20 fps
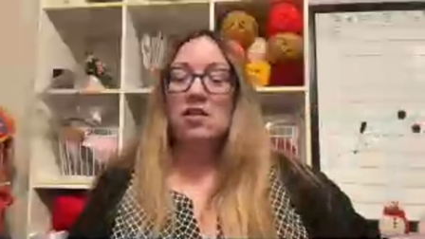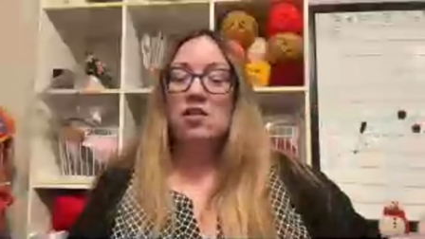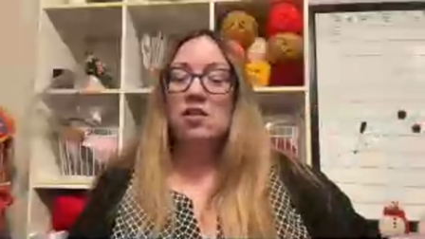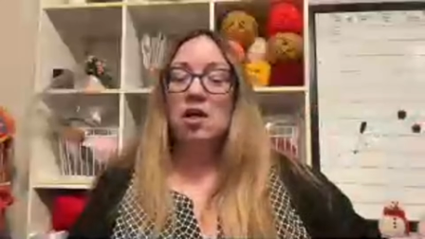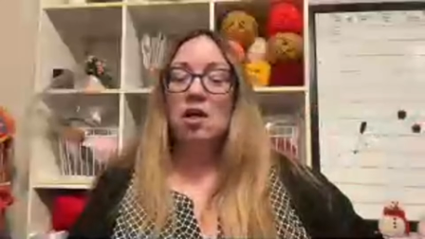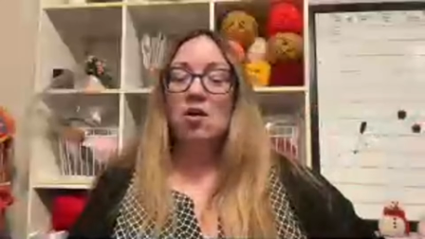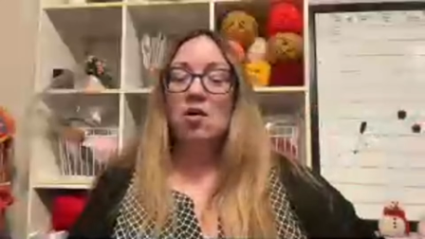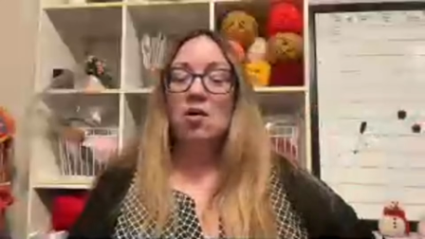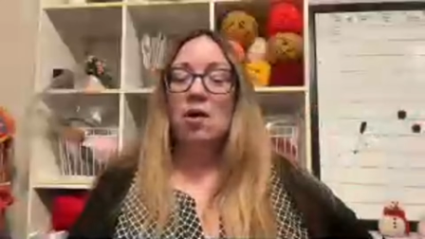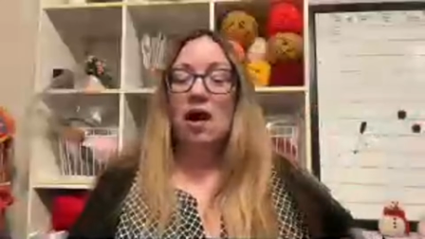
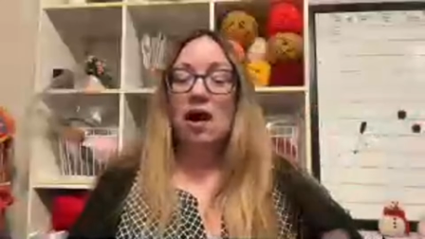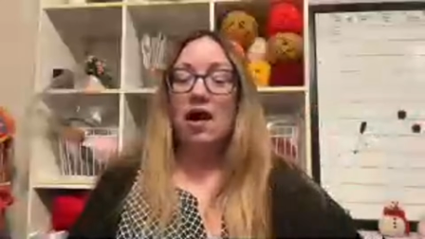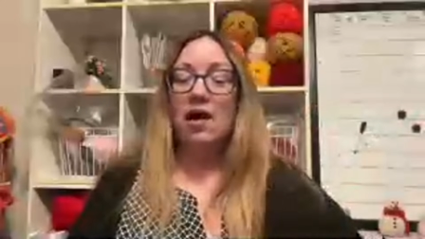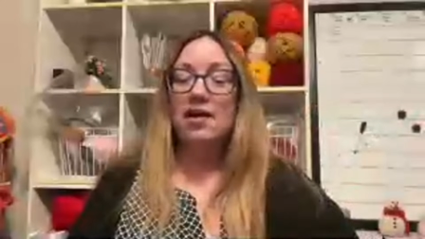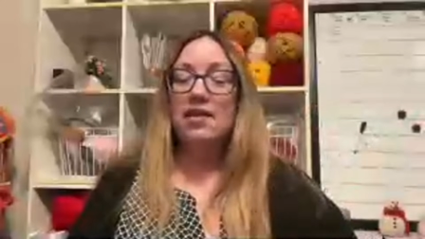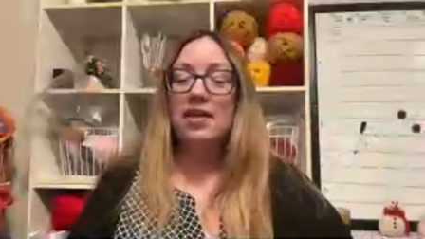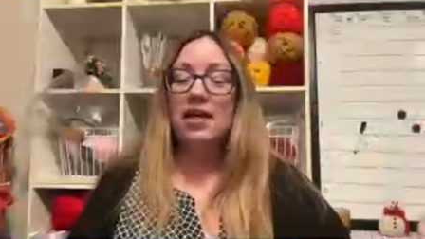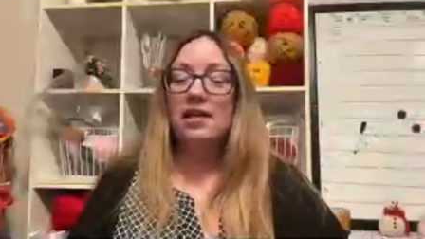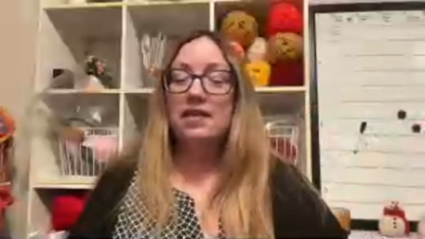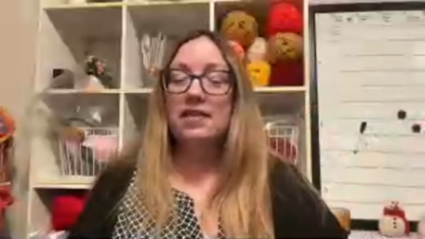So
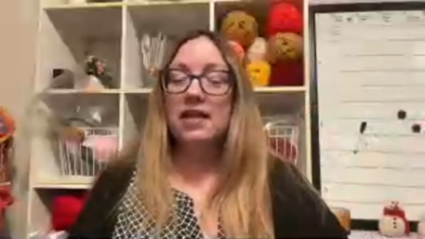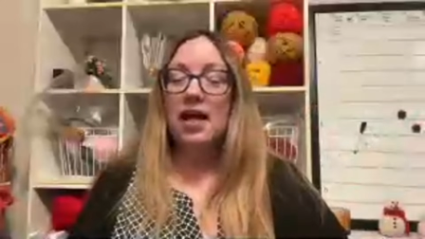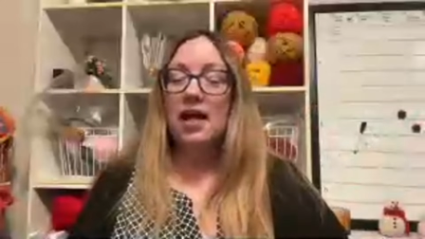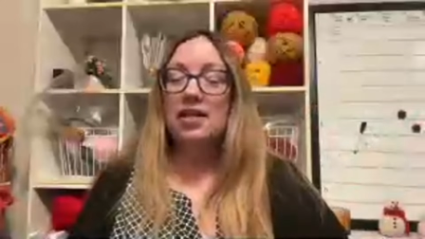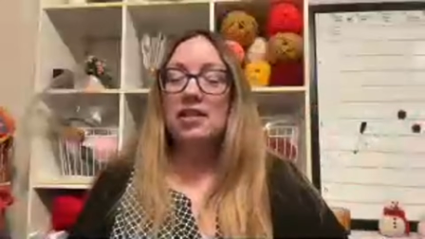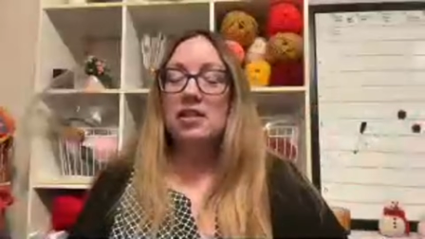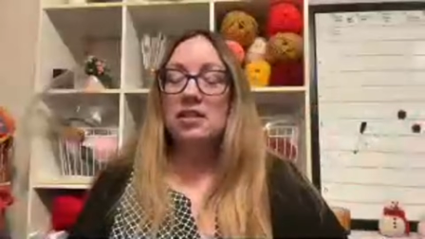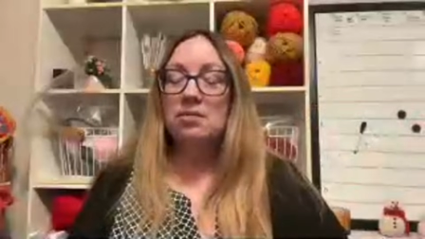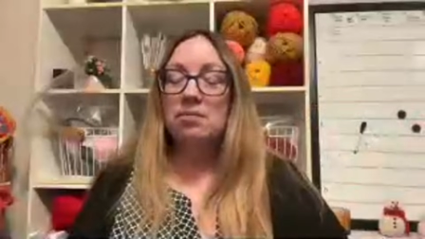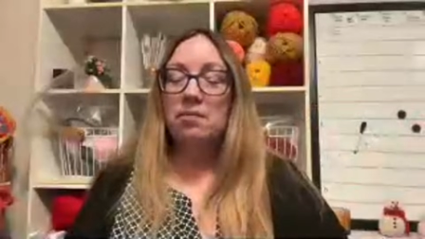I think
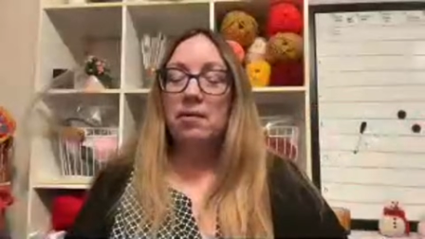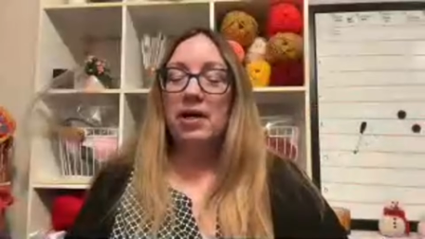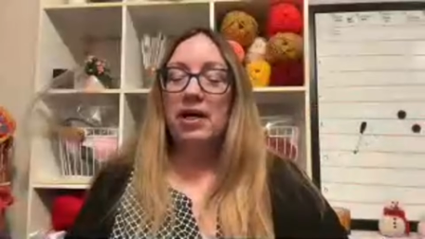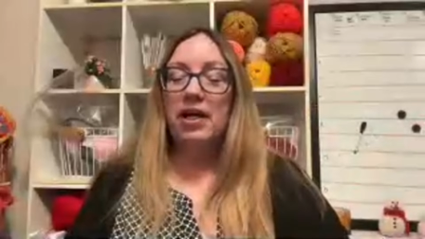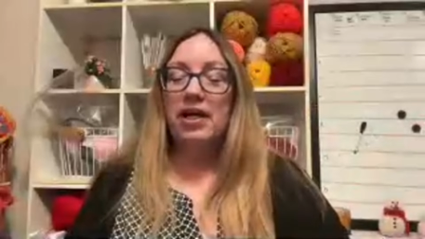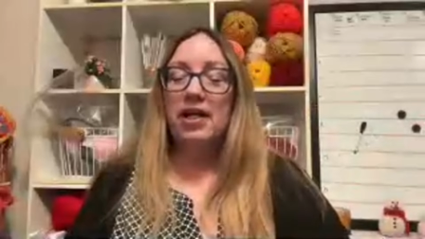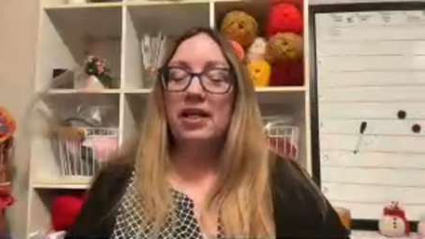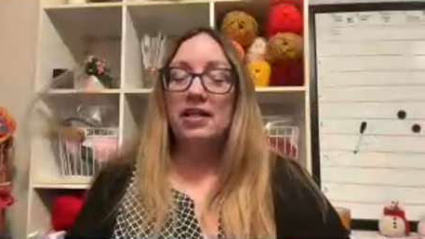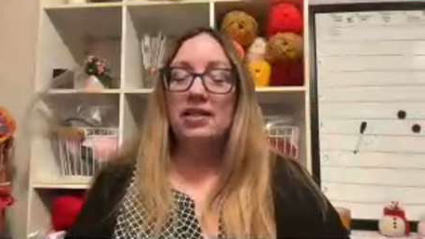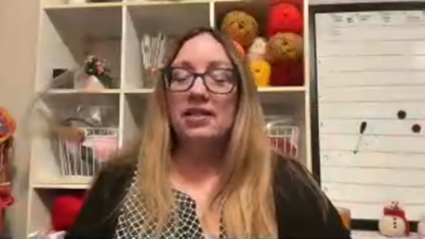that's
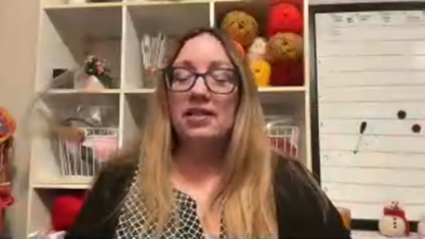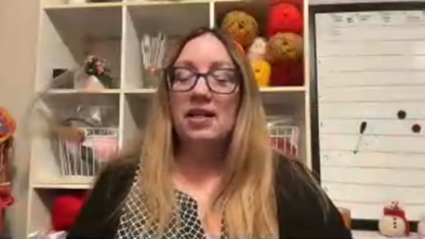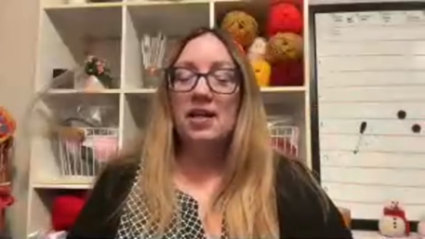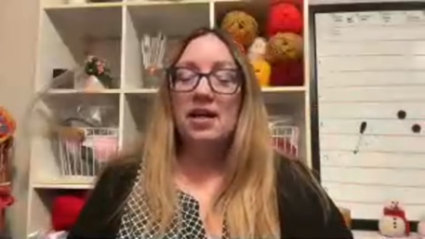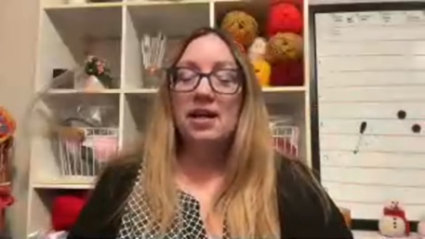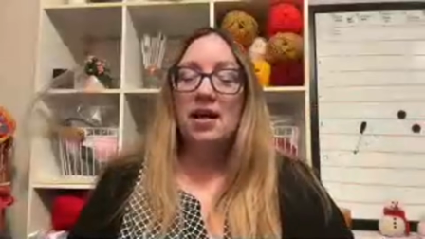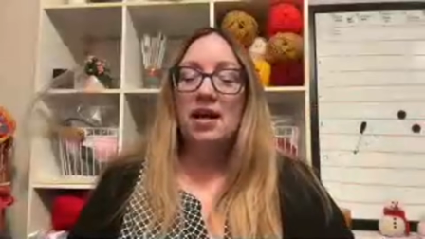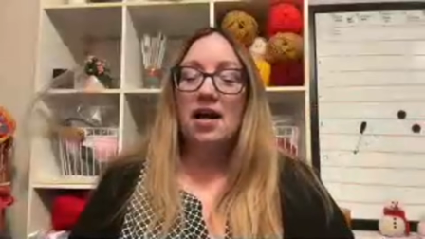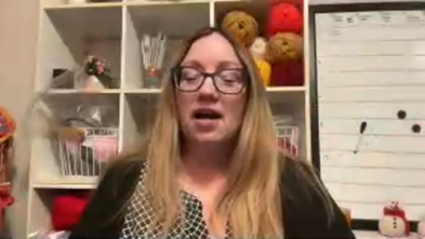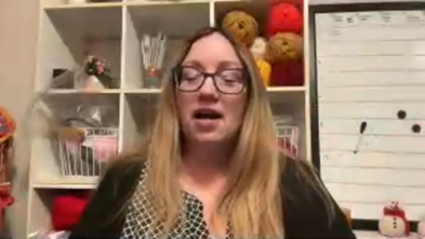what
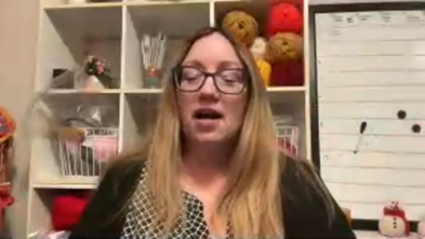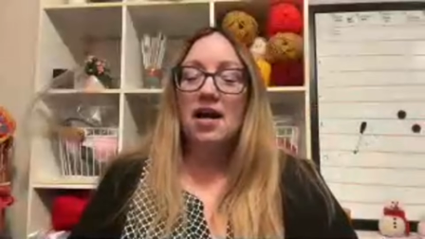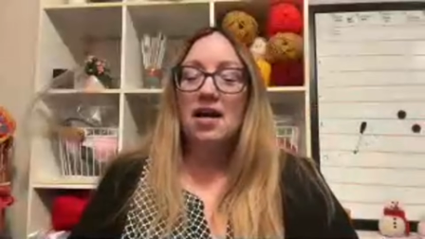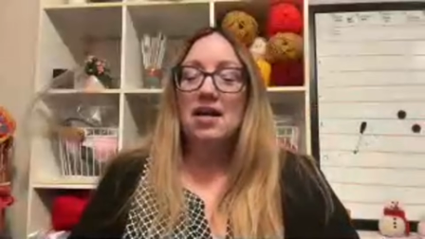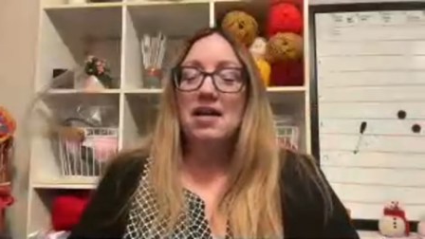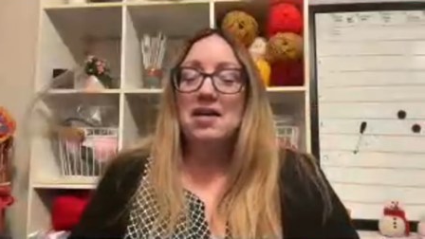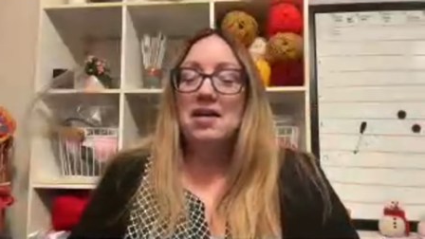I